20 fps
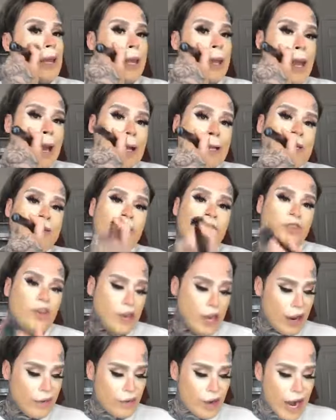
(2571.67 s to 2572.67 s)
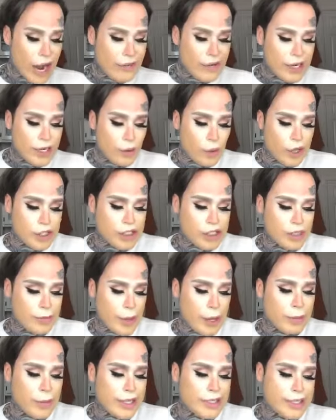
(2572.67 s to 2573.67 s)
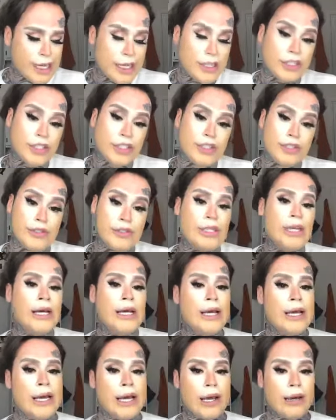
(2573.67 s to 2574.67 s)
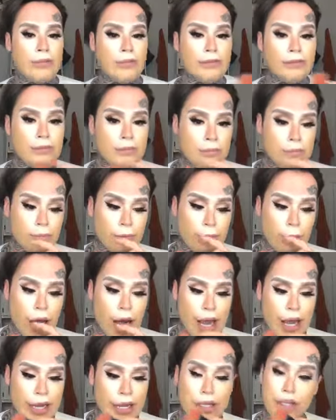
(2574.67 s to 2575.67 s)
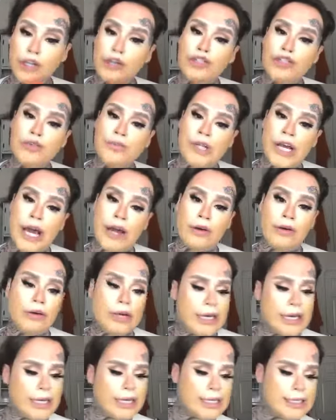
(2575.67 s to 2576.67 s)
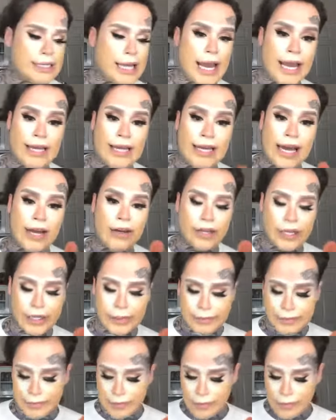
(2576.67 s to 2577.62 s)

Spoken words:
Yeah, so if you ever have any questions about my tattoos, my YouTube channel is Hank and Henry.